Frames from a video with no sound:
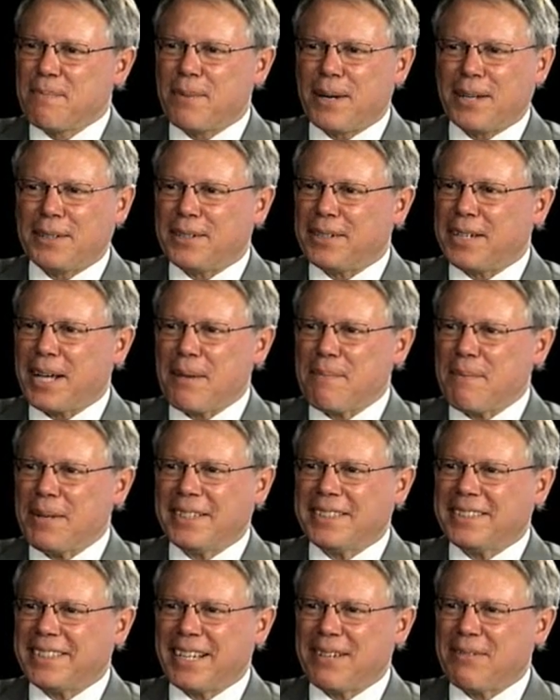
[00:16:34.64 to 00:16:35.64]
But to get me
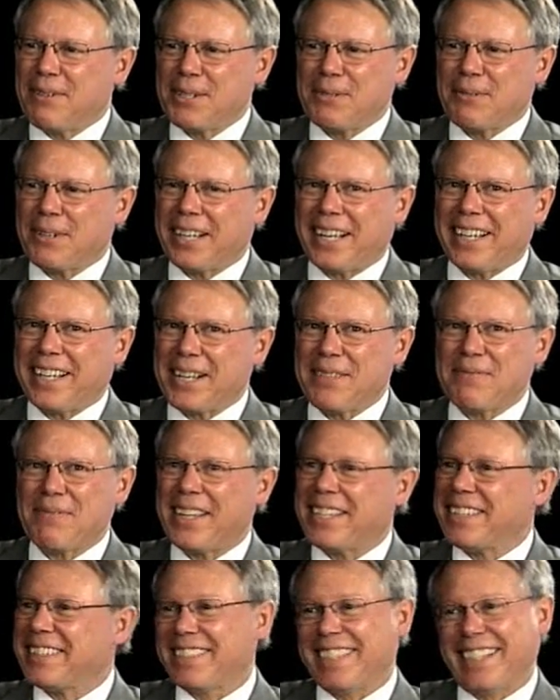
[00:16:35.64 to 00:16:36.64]
to say which one I like
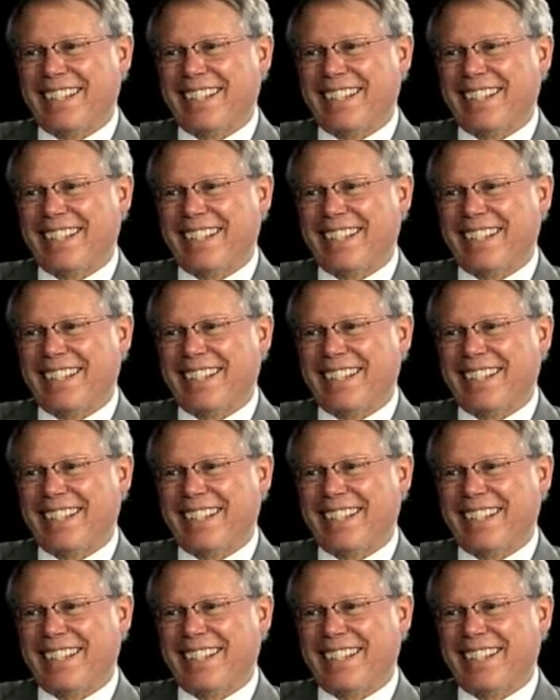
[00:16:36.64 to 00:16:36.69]
best,